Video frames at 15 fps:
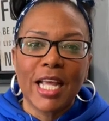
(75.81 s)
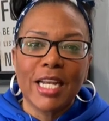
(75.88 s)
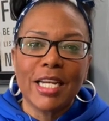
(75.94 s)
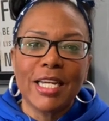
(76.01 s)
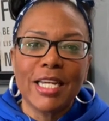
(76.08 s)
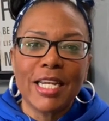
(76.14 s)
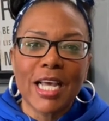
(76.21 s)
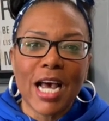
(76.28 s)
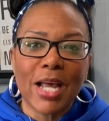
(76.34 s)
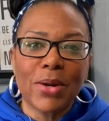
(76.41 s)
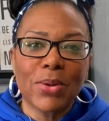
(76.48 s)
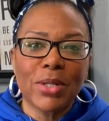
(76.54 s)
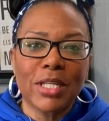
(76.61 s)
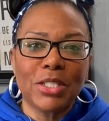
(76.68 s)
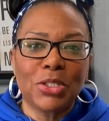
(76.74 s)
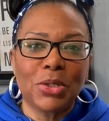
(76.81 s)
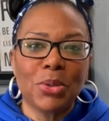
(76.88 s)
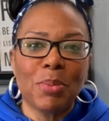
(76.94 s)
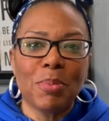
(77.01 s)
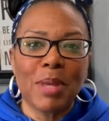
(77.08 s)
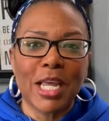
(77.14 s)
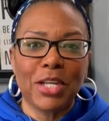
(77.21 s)
not only to
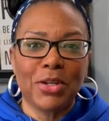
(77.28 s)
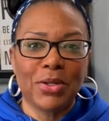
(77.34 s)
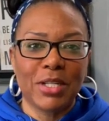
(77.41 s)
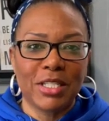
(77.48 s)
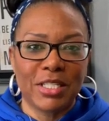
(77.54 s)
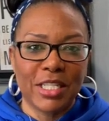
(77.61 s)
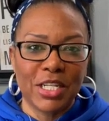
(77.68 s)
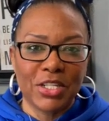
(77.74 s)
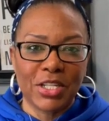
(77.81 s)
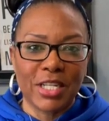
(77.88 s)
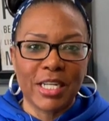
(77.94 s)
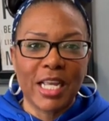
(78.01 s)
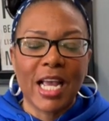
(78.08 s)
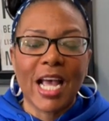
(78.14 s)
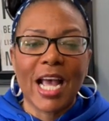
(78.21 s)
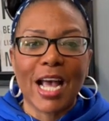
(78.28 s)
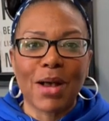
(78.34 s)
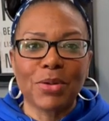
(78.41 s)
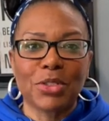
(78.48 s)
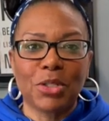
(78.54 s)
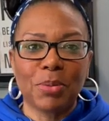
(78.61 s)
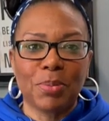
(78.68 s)
make your decision how
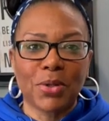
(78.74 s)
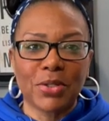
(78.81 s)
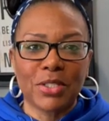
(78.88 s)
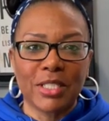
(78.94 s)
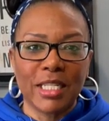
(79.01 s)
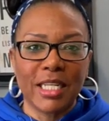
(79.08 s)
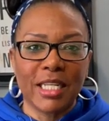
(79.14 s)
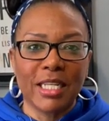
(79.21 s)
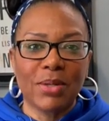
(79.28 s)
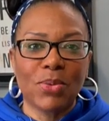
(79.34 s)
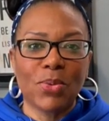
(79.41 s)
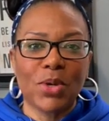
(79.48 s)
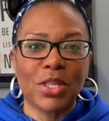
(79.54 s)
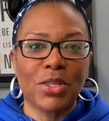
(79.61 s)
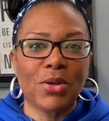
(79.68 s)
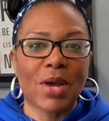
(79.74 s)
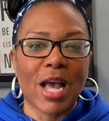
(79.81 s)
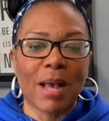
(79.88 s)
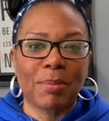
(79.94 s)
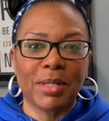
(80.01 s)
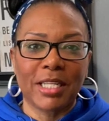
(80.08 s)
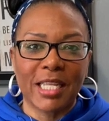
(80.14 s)
to proceed with your
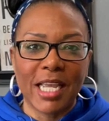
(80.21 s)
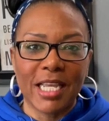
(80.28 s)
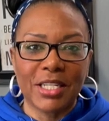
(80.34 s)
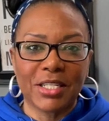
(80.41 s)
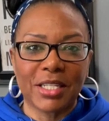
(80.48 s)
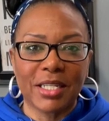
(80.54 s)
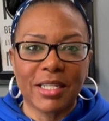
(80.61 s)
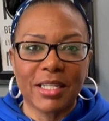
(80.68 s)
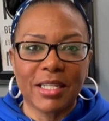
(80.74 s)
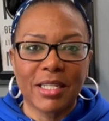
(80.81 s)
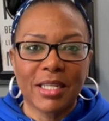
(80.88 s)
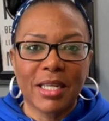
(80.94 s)
application,